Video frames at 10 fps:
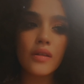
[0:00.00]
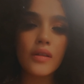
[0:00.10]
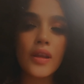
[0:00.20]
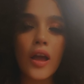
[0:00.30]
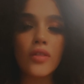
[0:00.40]

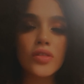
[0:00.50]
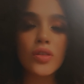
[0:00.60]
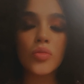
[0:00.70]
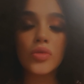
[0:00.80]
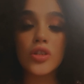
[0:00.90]
now
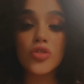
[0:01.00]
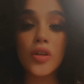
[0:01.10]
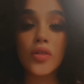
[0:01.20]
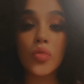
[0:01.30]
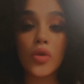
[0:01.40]
someone is
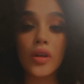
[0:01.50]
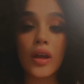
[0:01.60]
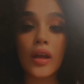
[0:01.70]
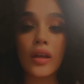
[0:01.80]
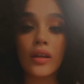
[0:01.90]
trying to work
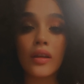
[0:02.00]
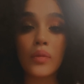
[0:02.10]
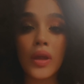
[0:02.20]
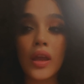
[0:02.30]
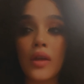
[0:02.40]
on
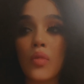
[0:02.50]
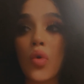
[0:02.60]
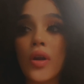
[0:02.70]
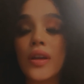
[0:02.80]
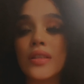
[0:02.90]
being more
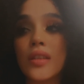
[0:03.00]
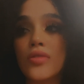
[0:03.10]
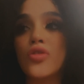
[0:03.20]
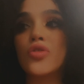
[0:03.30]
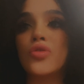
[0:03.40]

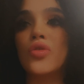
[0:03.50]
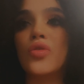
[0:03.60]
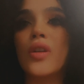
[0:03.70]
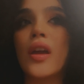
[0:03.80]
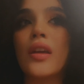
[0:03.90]
intentional
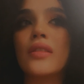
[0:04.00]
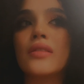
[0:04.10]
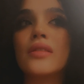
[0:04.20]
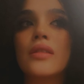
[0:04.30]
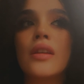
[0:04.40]
and
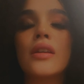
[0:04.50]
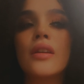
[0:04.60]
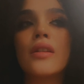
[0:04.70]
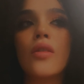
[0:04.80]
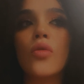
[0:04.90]

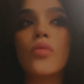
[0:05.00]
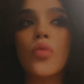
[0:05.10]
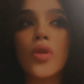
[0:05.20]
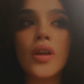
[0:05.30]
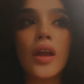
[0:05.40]

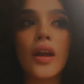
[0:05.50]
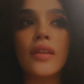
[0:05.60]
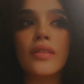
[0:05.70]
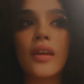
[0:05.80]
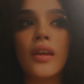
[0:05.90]
working on
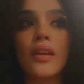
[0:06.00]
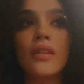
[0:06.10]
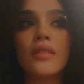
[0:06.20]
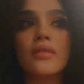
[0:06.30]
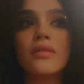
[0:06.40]

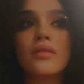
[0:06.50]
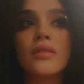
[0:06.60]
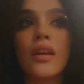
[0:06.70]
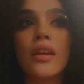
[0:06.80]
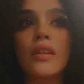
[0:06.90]
things.
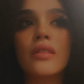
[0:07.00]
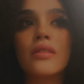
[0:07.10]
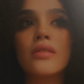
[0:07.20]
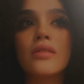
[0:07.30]
And